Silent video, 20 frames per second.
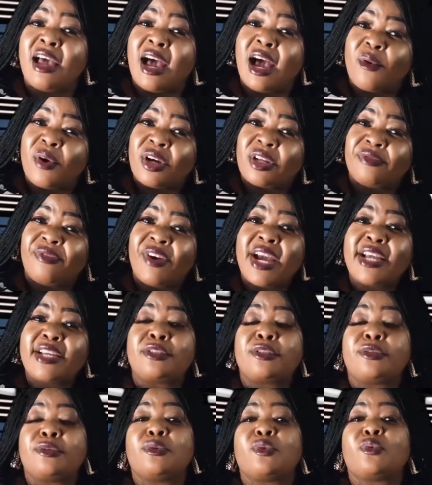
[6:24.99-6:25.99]
I will
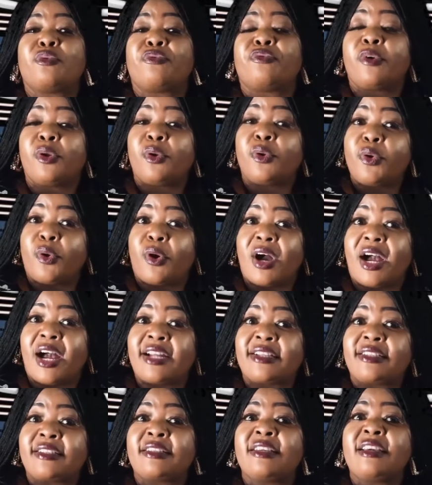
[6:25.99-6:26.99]
advise you to follow your
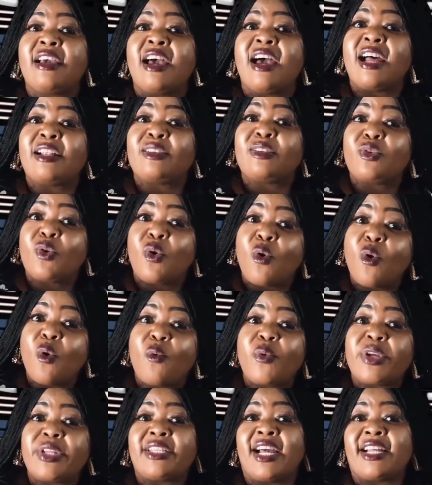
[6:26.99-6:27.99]
heart and go
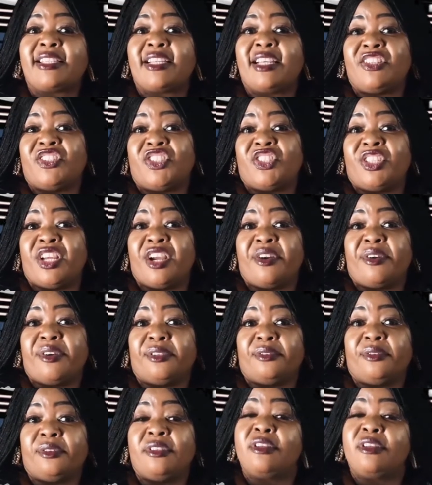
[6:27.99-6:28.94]
with that engineering.